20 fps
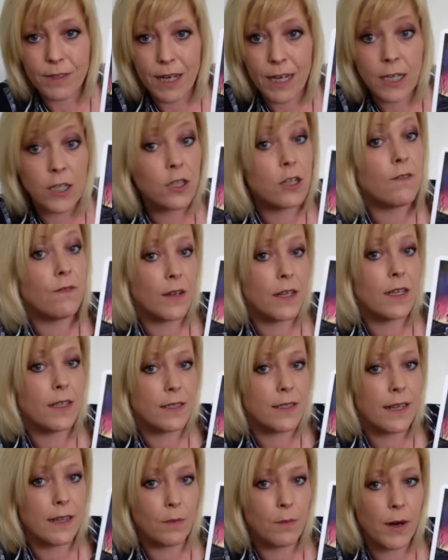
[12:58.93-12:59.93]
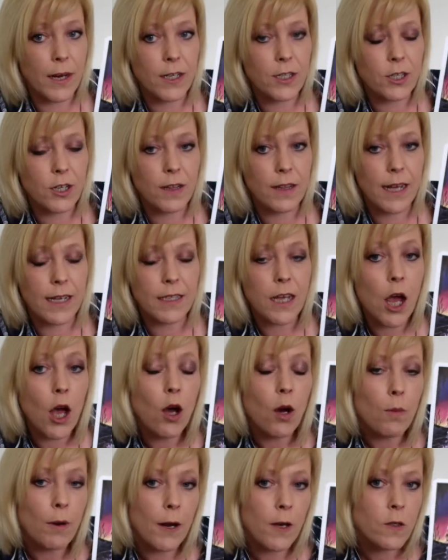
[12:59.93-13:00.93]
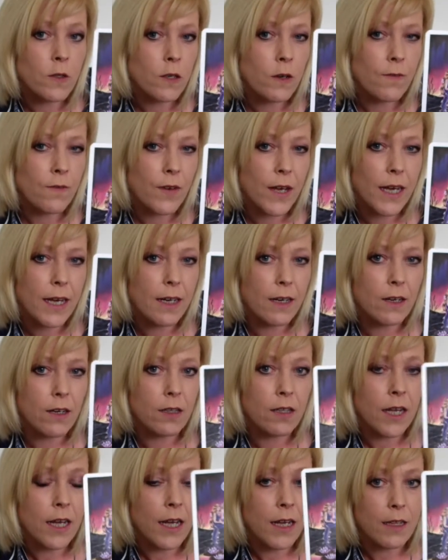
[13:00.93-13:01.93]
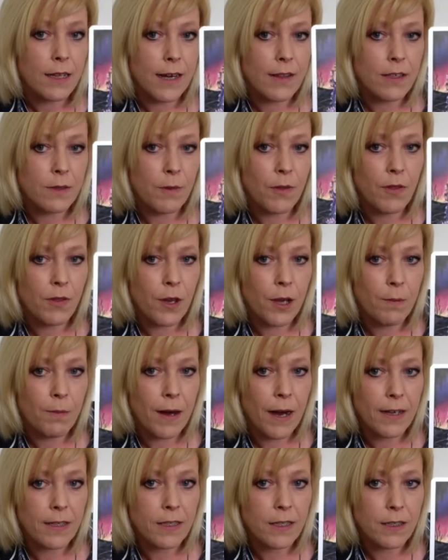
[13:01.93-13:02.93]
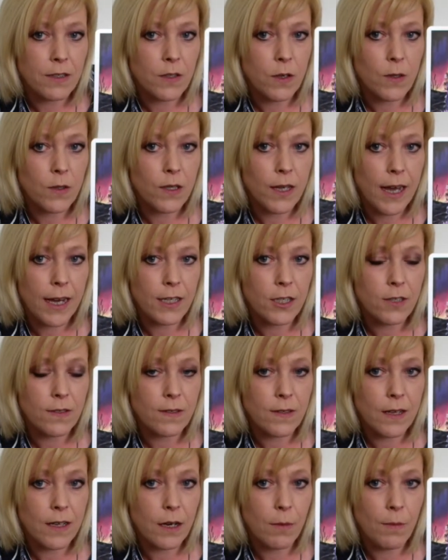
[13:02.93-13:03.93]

And I do feel it's celebration in this, but I also feel like there's been third party associations in